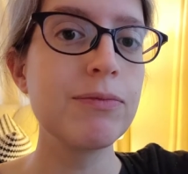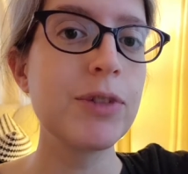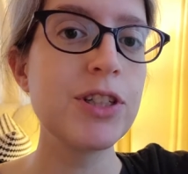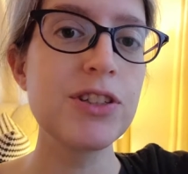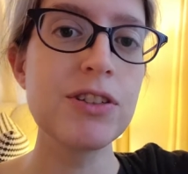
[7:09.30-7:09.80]

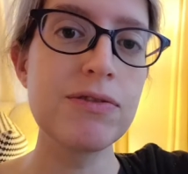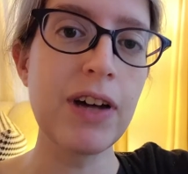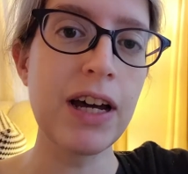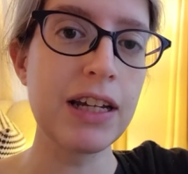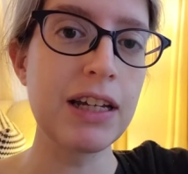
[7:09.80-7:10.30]
which is
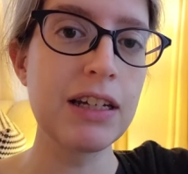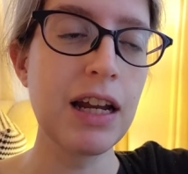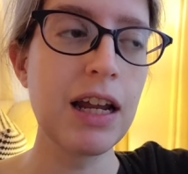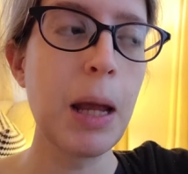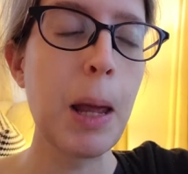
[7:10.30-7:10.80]
fine,
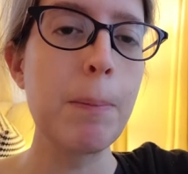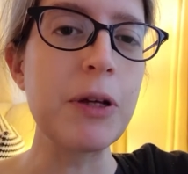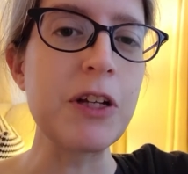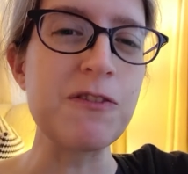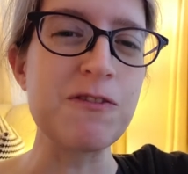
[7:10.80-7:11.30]

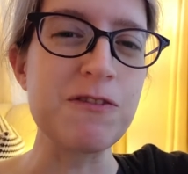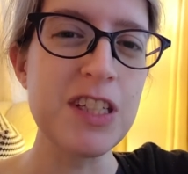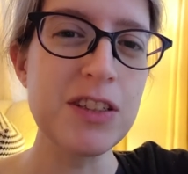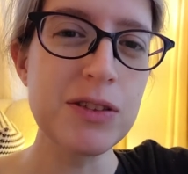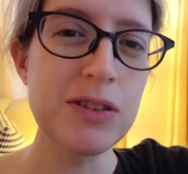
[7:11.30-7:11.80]
but it
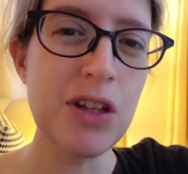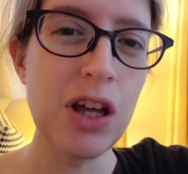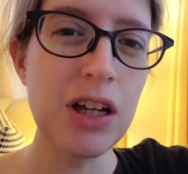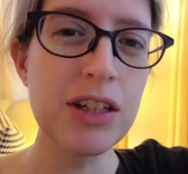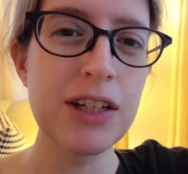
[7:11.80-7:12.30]
feels
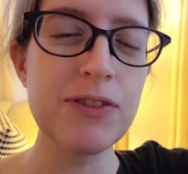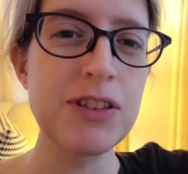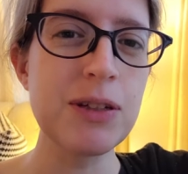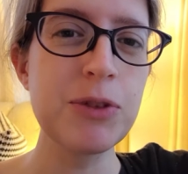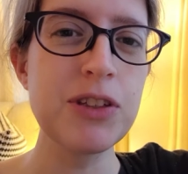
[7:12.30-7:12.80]
long. Like, for
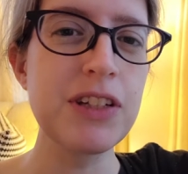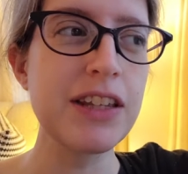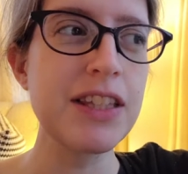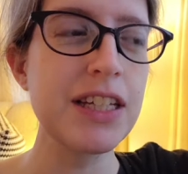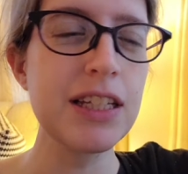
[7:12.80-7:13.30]
some reason, I
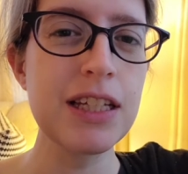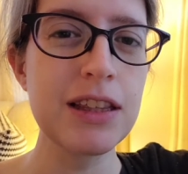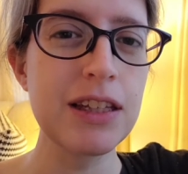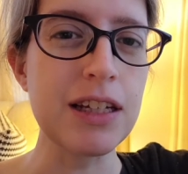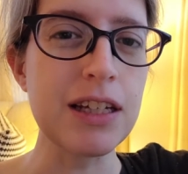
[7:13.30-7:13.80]
think
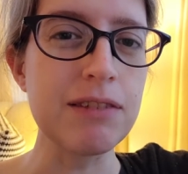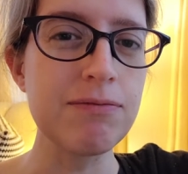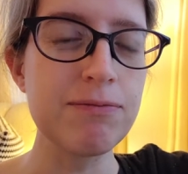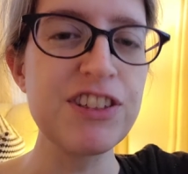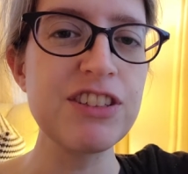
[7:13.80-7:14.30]
in the
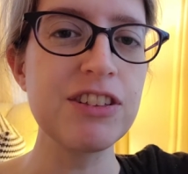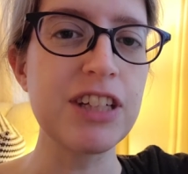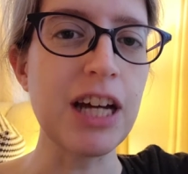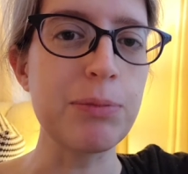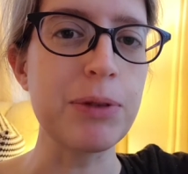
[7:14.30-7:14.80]
physical
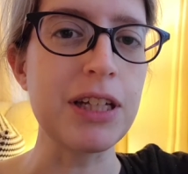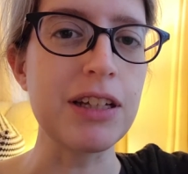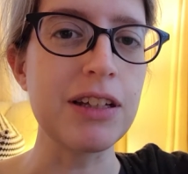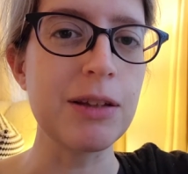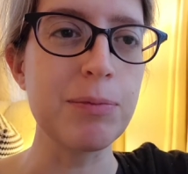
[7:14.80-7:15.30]
copy,
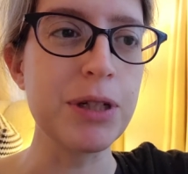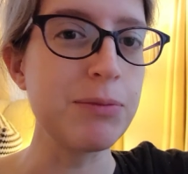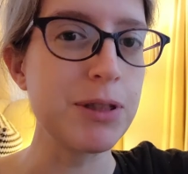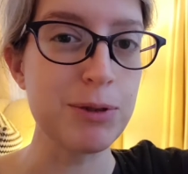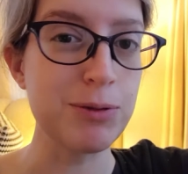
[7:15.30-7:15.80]
the print
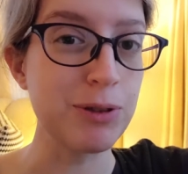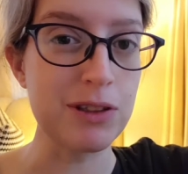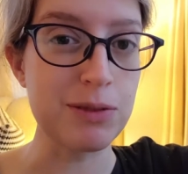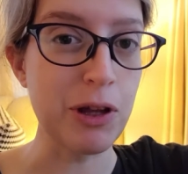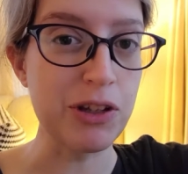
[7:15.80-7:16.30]
must be really
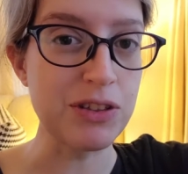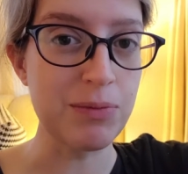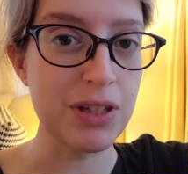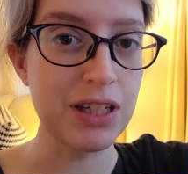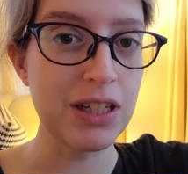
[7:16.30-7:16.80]
small or
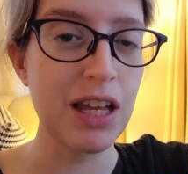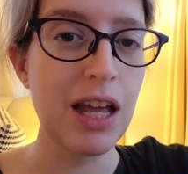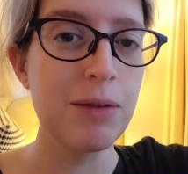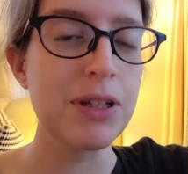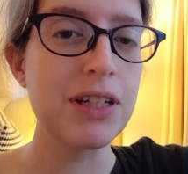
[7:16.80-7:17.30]
something,
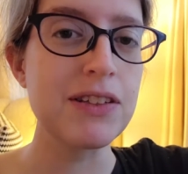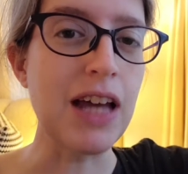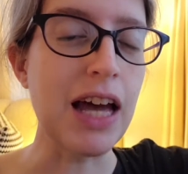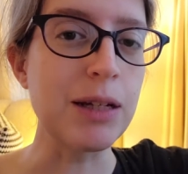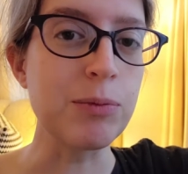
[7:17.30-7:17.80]
because
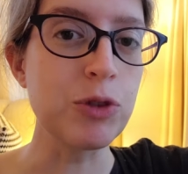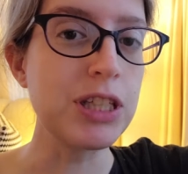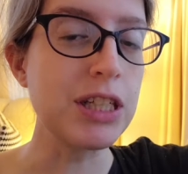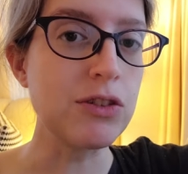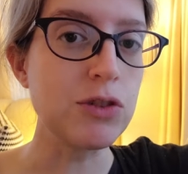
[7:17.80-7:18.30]
I am
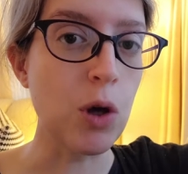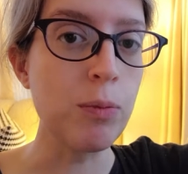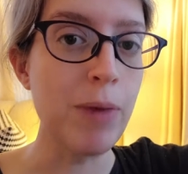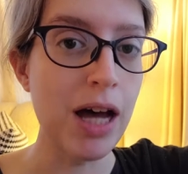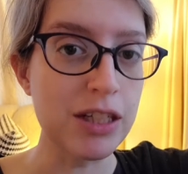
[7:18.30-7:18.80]
reading so
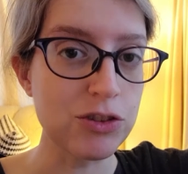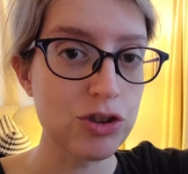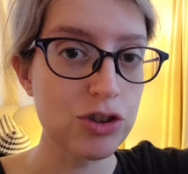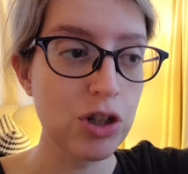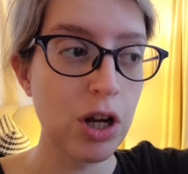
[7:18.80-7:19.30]

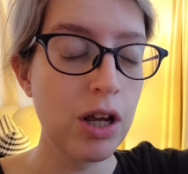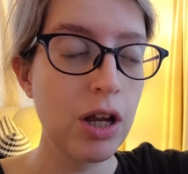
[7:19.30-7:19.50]
much,